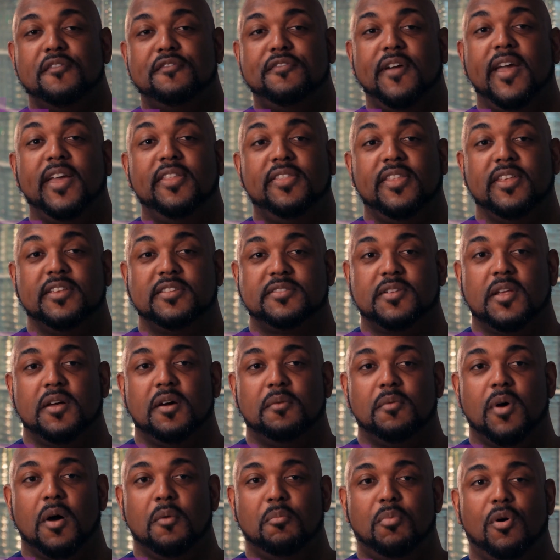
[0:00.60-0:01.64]
faith is a,
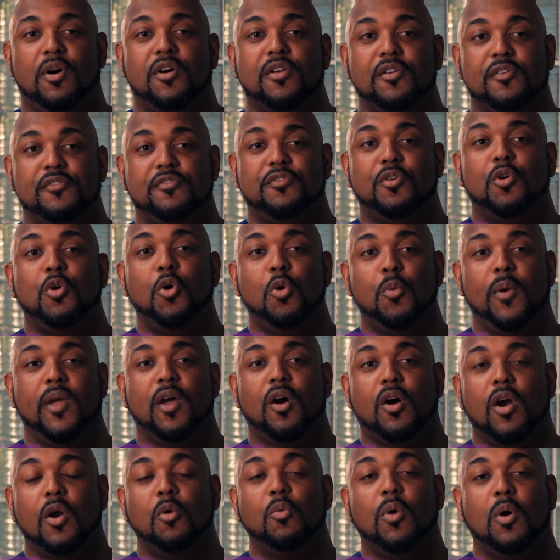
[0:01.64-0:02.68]
a, part of who we
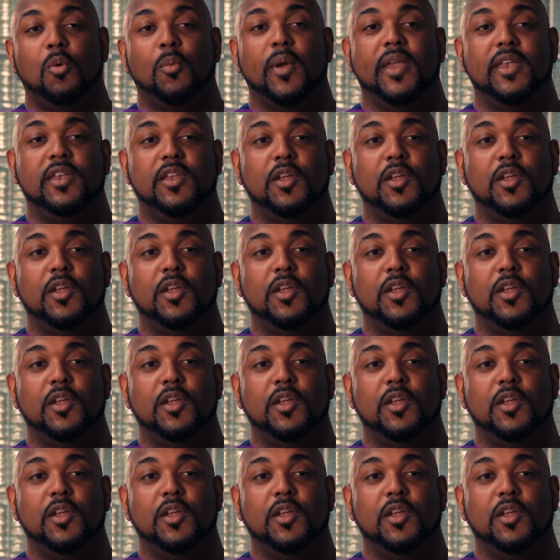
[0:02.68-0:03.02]
are and what we